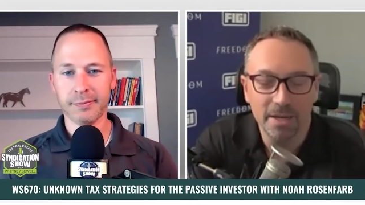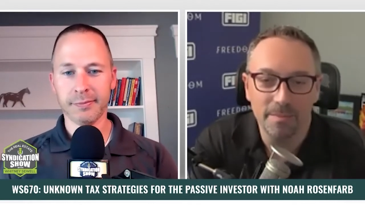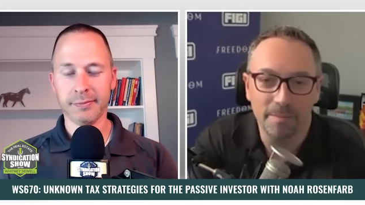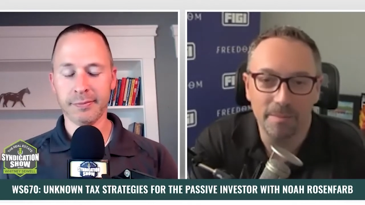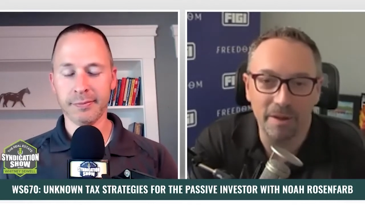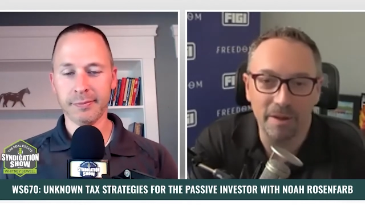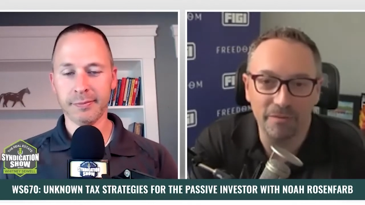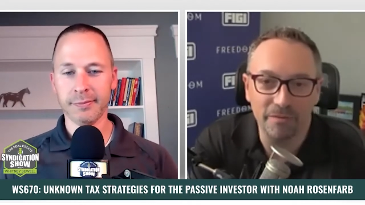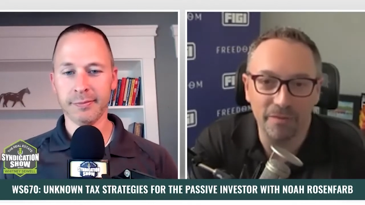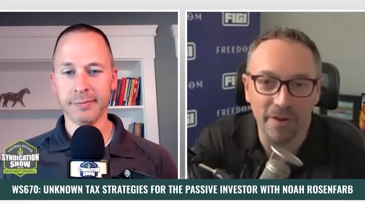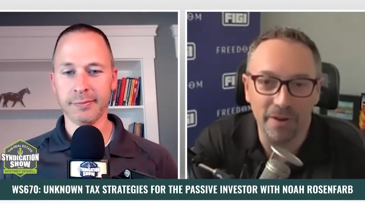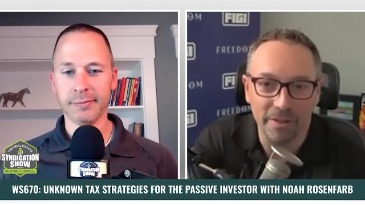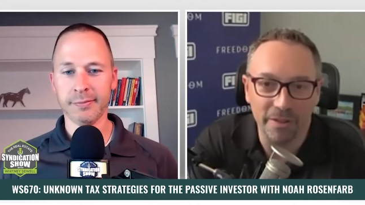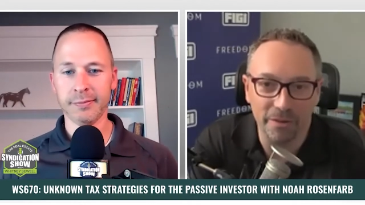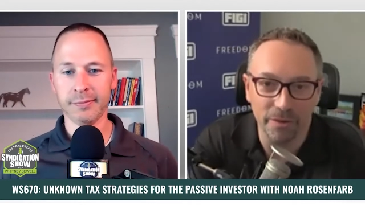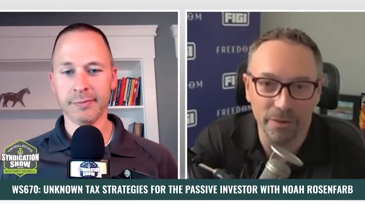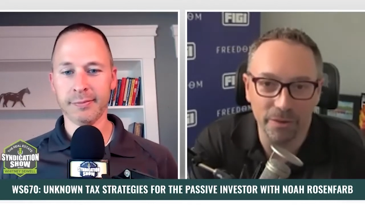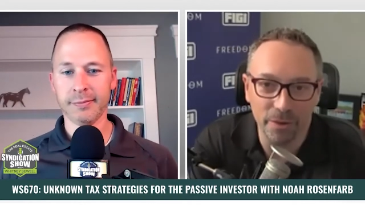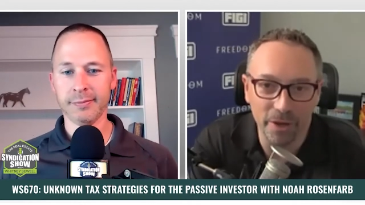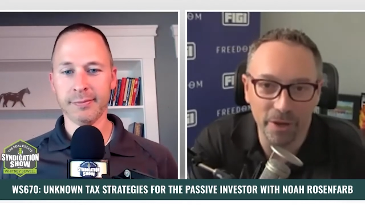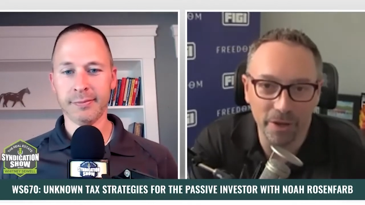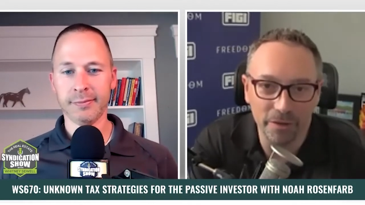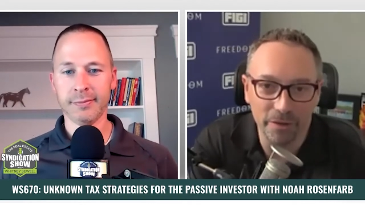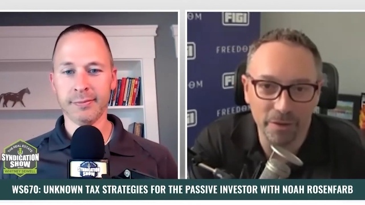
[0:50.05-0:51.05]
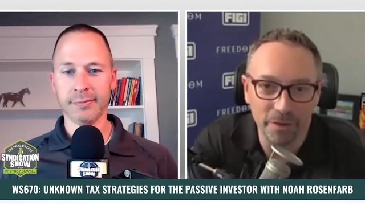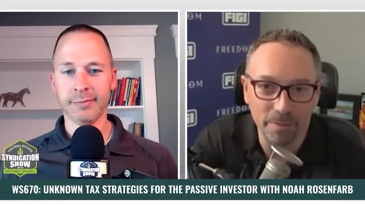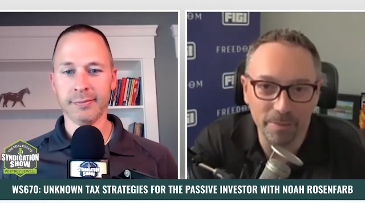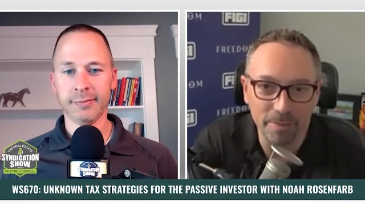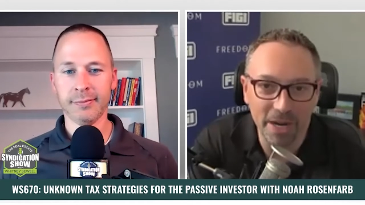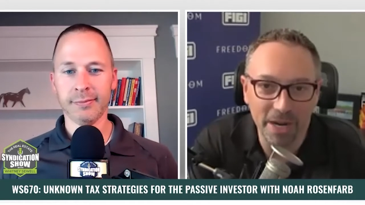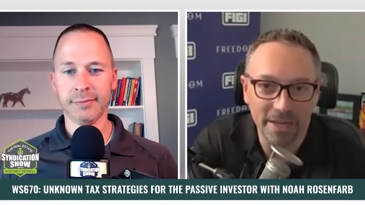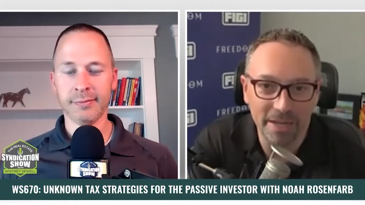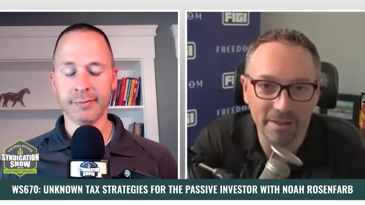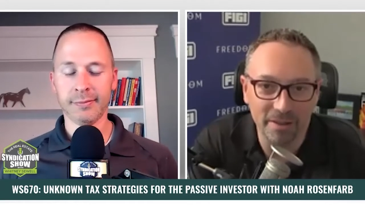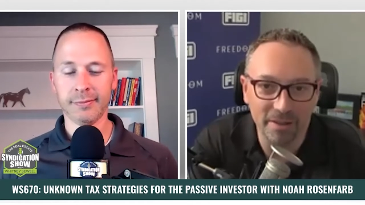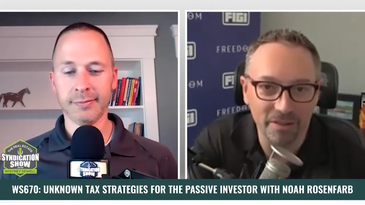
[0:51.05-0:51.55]
Speaker 1: My father-in-law is a
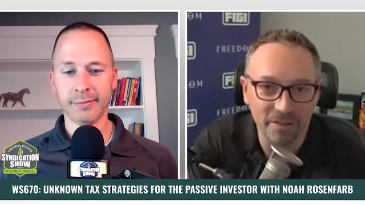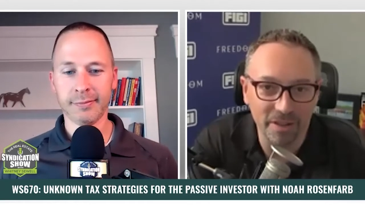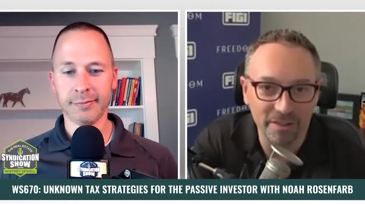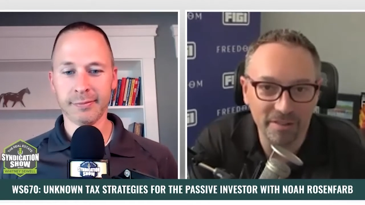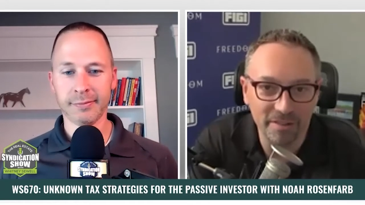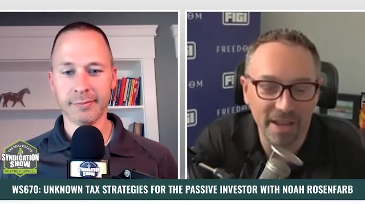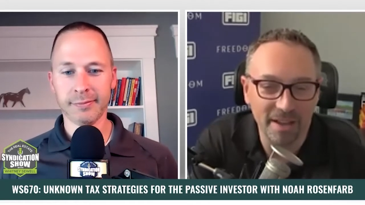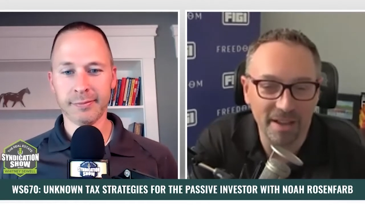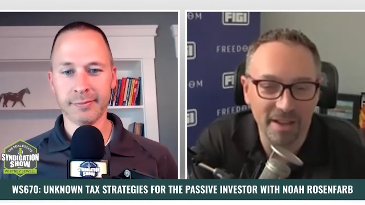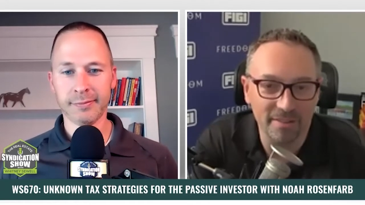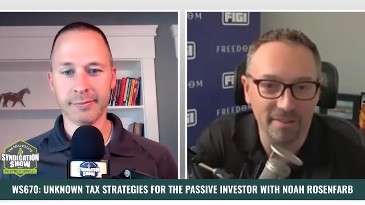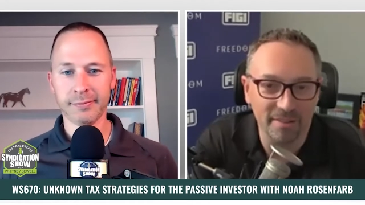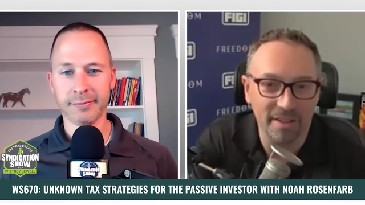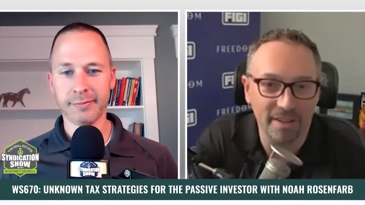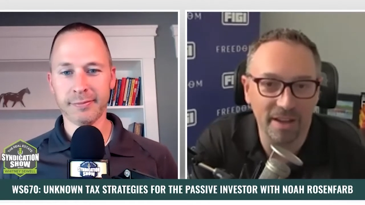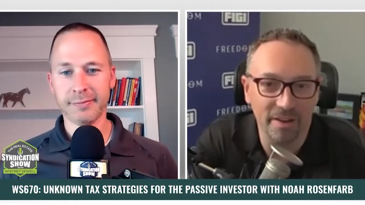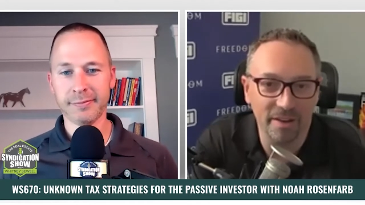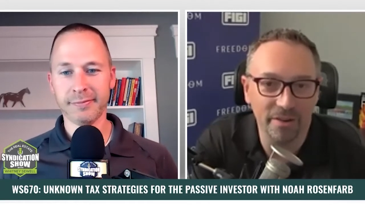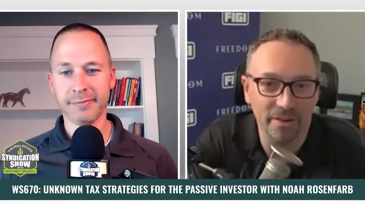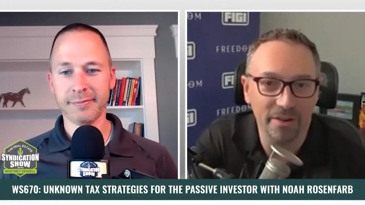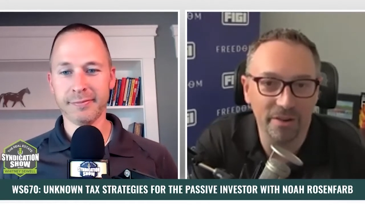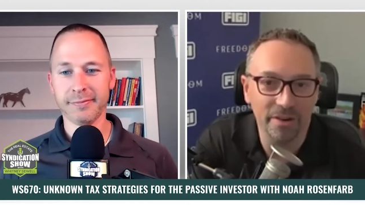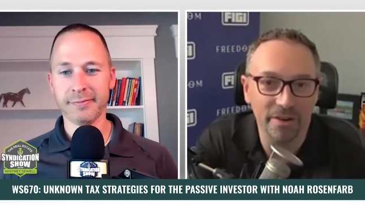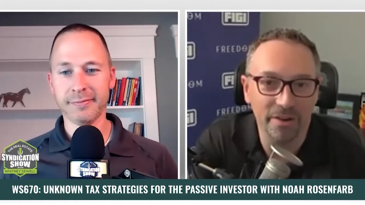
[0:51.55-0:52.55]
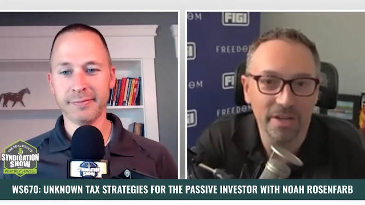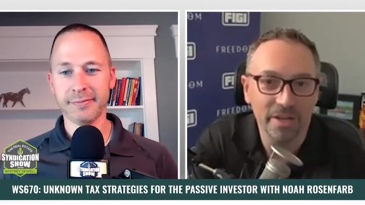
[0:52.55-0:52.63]
practicing tax accountant.